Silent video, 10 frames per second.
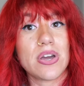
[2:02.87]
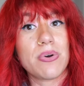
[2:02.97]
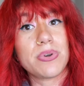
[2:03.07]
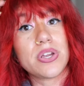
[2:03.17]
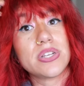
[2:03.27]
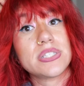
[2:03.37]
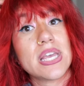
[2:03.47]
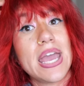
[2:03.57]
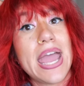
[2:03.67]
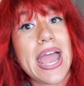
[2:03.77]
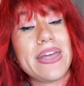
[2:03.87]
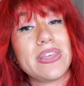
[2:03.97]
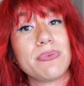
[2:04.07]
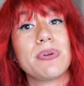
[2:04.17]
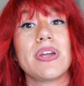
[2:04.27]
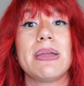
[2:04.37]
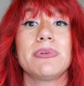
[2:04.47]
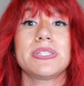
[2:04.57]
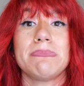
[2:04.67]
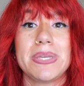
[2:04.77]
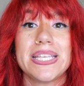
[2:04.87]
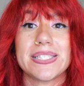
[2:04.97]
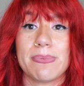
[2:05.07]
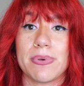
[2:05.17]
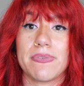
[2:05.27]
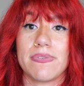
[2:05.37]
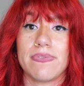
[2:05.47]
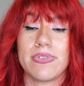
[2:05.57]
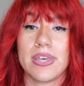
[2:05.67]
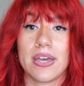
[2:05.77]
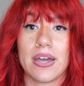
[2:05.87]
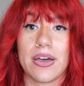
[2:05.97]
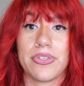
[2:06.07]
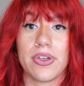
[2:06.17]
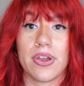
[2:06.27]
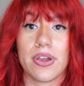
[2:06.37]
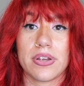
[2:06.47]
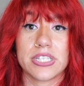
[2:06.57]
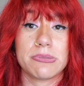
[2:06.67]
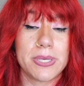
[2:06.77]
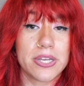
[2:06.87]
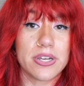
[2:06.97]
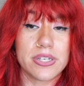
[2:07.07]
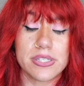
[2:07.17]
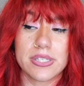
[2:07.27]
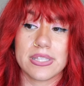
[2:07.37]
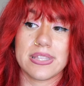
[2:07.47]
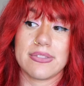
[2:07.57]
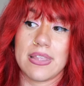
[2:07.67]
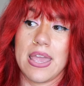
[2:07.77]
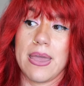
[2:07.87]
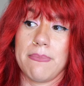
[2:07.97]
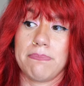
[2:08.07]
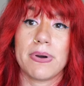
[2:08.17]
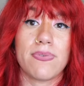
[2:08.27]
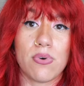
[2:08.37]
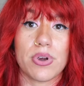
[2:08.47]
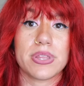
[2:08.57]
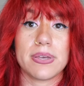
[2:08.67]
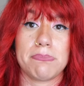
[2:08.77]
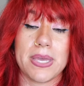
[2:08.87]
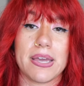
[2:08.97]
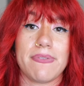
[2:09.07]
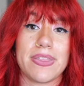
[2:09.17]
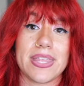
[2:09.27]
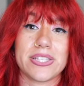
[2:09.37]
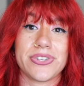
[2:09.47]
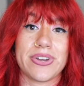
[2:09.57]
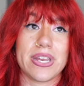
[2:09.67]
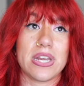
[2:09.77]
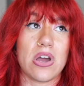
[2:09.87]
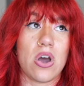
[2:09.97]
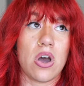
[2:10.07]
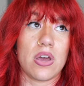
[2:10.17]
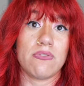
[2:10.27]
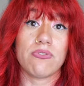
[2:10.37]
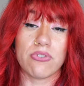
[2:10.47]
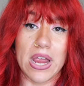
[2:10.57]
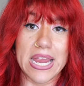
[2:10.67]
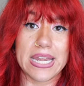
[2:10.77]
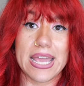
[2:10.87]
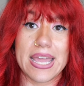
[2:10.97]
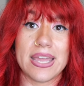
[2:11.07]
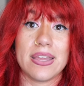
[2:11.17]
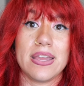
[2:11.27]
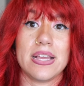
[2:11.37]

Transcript: the owner's. And then we were able to meet some of the other speakers before the big event that started on Friday.